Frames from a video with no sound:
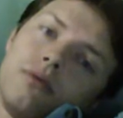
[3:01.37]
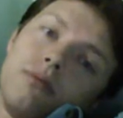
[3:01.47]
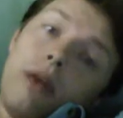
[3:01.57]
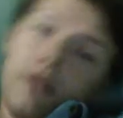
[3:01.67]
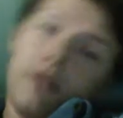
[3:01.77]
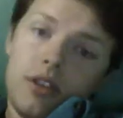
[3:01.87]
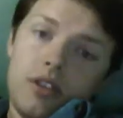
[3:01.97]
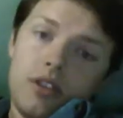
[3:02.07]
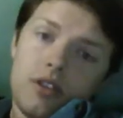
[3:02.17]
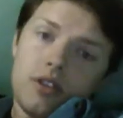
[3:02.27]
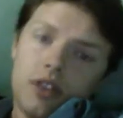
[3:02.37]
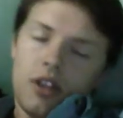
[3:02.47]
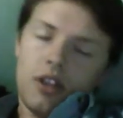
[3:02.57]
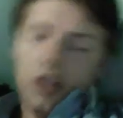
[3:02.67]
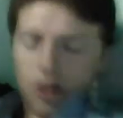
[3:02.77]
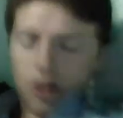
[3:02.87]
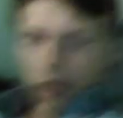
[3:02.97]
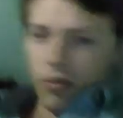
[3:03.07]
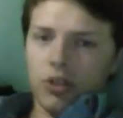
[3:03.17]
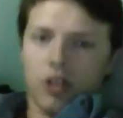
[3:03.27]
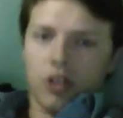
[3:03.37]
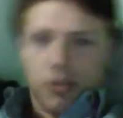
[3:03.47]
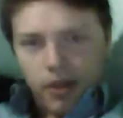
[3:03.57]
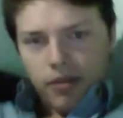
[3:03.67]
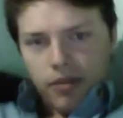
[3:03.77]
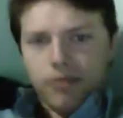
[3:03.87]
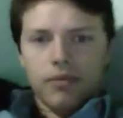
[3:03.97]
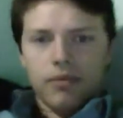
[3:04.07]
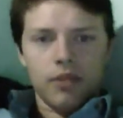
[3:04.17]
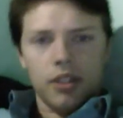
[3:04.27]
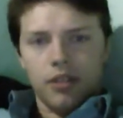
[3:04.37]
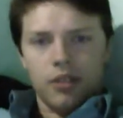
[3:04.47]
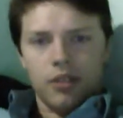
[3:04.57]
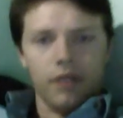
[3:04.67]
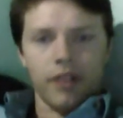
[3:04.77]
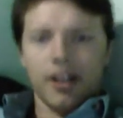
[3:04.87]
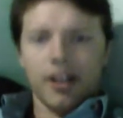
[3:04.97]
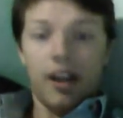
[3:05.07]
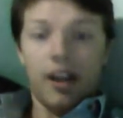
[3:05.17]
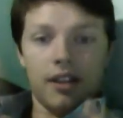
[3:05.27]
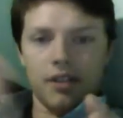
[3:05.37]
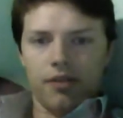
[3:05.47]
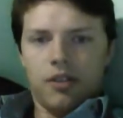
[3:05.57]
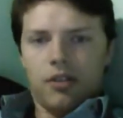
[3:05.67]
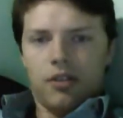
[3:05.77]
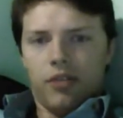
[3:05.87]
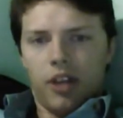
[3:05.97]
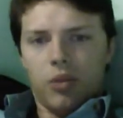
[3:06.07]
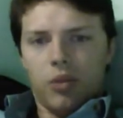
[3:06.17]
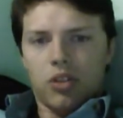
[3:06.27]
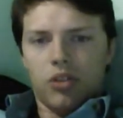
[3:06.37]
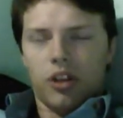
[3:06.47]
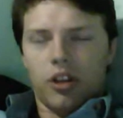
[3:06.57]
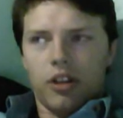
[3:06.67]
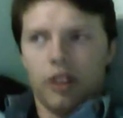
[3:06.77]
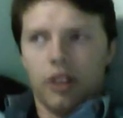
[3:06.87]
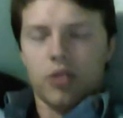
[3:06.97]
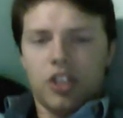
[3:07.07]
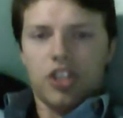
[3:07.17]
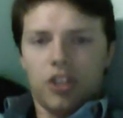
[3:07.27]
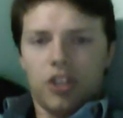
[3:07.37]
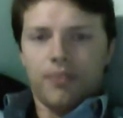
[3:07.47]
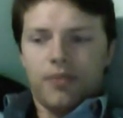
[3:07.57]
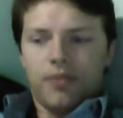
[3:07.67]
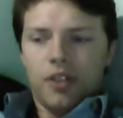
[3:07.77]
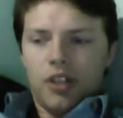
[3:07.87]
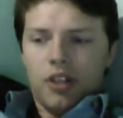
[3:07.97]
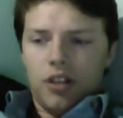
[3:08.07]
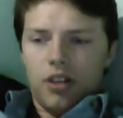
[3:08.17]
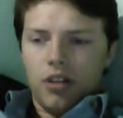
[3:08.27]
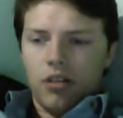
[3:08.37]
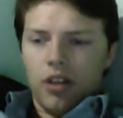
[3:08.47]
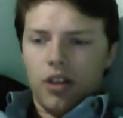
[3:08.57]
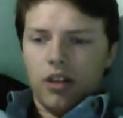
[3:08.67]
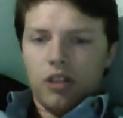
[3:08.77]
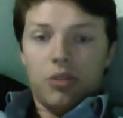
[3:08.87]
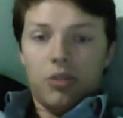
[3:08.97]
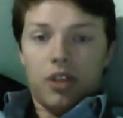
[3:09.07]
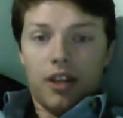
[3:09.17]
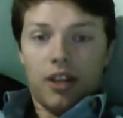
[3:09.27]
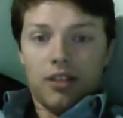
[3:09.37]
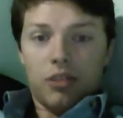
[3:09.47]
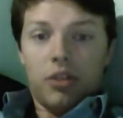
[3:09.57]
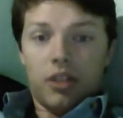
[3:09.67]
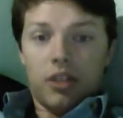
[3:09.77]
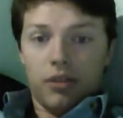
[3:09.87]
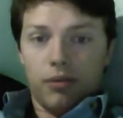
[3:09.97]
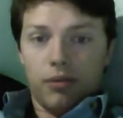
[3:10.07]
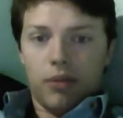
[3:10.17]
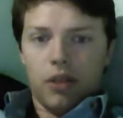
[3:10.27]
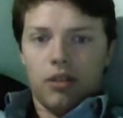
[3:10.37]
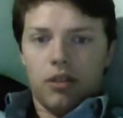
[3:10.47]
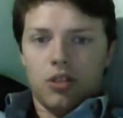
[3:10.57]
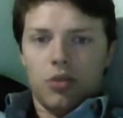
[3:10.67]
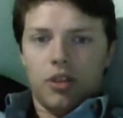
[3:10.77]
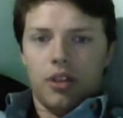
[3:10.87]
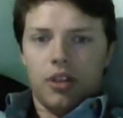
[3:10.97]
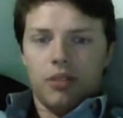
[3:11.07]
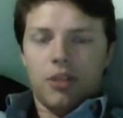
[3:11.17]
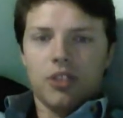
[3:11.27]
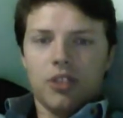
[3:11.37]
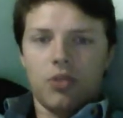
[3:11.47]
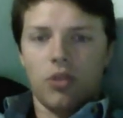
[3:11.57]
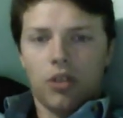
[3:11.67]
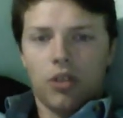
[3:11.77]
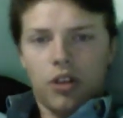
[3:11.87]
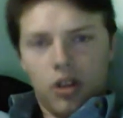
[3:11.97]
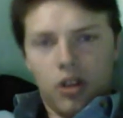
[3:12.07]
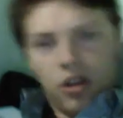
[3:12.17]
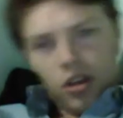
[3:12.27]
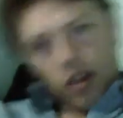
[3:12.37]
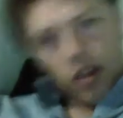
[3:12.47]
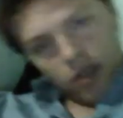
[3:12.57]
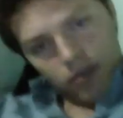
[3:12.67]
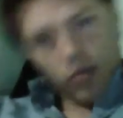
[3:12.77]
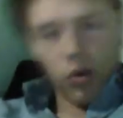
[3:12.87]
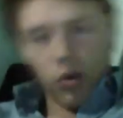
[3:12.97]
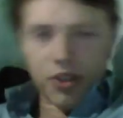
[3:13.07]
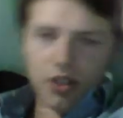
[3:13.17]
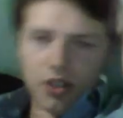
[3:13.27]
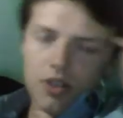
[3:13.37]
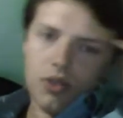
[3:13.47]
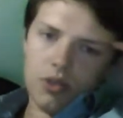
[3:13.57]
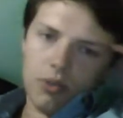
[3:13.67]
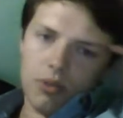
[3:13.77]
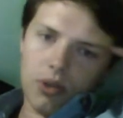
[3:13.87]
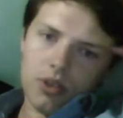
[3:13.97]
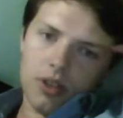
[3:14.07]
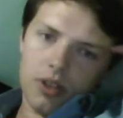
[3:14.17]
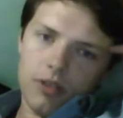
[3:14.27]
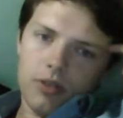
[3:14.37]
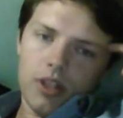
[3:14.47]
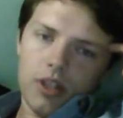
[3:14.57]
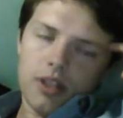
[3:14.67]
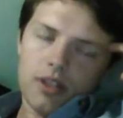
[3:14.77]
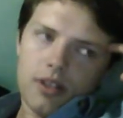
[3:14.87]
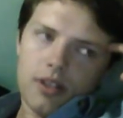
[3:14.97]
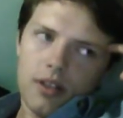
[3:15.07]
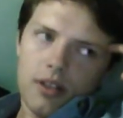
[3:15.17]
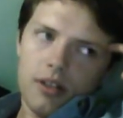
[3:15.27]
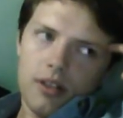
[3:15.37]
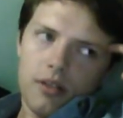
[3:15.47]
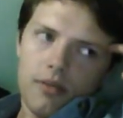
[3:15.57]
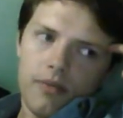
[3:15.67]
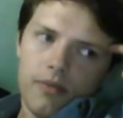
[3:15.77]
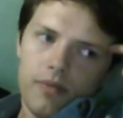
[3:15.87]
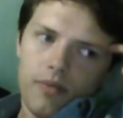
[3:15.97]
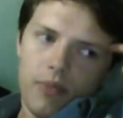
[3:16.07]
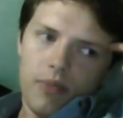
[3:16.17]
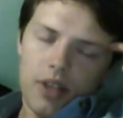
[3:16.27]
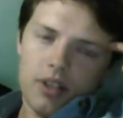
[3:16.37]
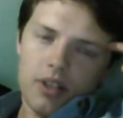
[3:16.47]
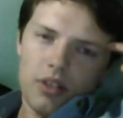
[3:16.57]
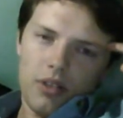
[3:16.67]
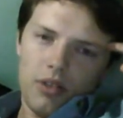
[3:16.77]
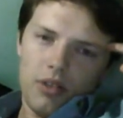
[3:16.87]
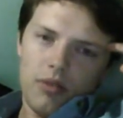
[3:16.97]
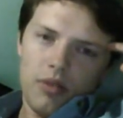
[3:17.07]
methods. We talked about the different kinds of language learning, language teaching, and communicative method is the one that Peace Corps wants us to use the most of. It's basically